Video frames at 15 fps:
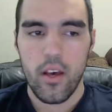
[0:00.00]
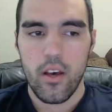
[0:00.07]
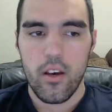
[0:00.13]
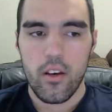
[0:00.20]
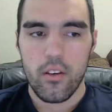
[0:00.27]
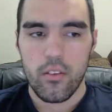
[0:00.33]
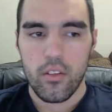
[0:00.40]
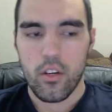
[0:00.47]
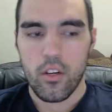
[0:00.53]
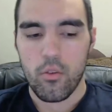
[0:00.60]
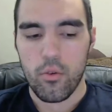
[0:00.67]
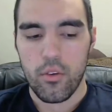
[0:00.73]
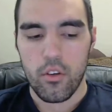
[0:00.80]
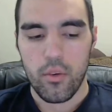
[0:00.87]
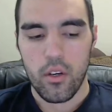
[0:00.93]
you'll
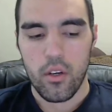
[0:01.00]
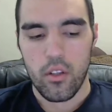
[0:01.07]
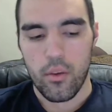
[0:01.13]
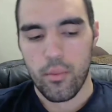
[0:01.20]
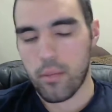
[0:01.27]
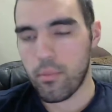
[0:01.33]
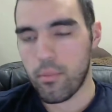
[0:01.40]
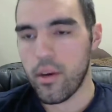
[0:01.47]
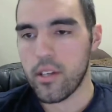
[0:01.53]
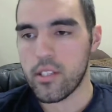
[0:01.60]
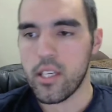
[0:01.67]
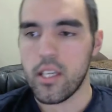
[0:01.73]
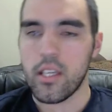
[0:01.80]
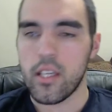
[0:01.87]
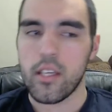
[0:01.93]
be able to press
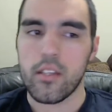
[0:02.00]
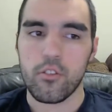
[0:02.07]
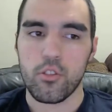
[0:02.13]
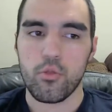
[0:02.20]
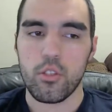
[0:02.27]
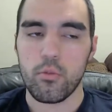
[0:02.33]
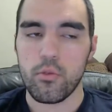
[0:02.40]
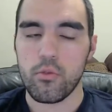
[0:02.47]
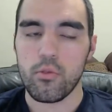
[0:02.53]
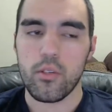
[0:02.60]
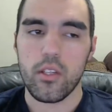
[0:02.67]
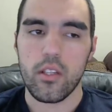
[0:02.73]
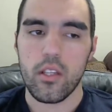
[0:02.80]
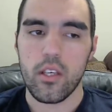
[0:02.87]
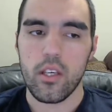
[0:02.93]
E and it'll switch
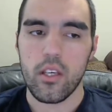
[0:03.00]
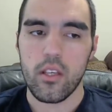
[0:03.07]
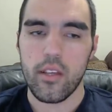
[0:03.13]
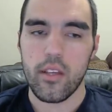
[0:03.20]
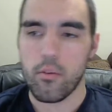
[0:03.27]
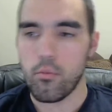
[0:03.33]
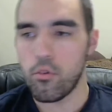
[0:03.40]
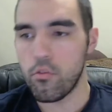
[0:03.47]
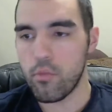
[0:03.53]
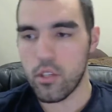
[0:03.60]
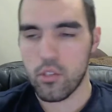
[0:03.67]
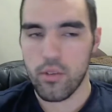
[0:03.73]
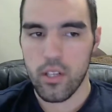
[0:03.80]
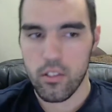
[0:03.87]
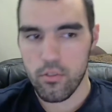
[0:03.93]
between the movement
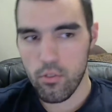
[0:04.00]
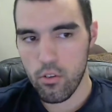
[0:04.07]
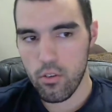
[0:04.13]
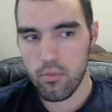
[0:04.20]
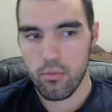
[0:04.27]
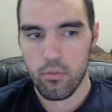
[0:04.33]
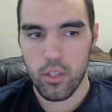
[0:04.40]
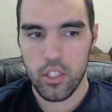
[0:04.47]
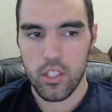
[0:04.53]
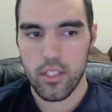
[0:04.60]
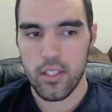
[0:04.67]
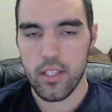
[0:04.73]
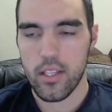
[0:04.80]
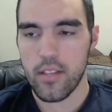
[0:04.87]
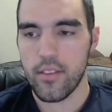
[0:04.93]
transform widget,
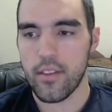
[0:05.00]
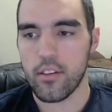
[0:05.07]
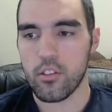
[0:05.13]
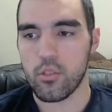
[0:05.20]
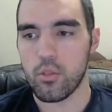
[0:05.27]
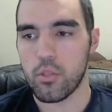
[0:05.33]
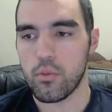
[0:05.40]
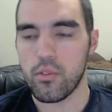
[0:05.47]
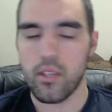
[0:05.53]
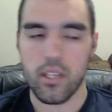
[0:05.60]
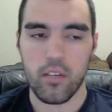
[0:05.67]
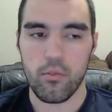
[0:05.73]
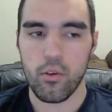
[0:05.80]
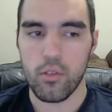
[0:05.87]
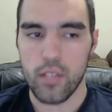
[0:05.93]
and then it'll switch between a
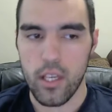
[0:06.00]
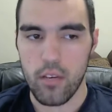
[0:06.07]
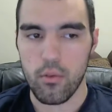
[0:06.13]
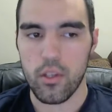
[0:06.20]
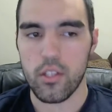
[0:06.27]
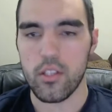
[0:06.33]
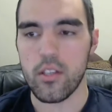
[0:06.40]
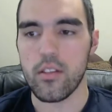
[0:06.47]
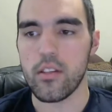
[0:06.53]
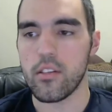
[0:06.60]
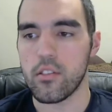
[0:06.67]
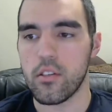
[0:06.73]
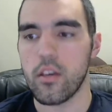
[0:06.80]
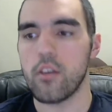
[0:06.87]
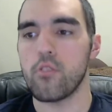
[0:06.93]
rotate widget and then a
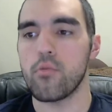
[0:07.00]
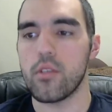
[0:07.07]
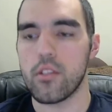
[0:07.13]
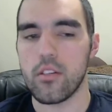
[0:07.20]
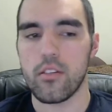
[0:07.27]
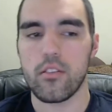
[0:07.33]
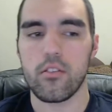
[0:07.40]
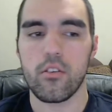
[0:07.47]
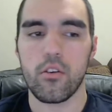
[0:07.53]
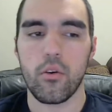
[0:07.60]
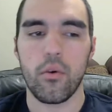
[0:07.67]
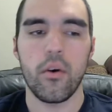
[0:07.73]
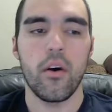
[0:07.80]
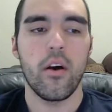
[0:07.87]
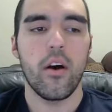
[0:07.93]
scale widget. So
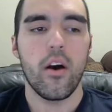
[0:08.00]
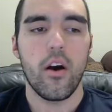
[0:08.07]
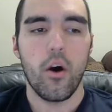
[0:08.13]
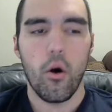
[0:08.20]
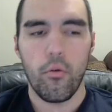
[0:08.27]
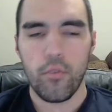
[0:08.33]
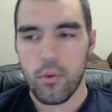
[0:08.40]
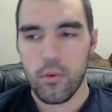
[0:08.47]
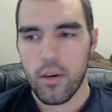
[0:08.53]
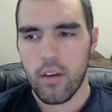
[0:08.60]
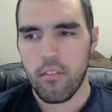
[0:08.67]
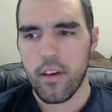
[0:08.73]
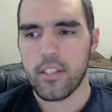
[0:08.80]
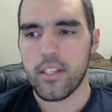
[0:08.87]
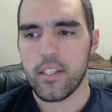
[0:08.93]
hopefully we'll have
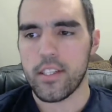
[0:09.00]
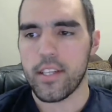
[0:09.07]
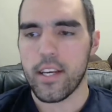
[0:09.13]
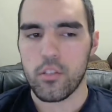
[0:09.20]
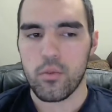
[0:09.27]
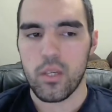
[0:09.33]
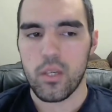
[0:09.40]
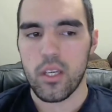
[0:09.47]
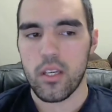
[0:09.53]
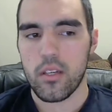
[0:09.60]
that done next week,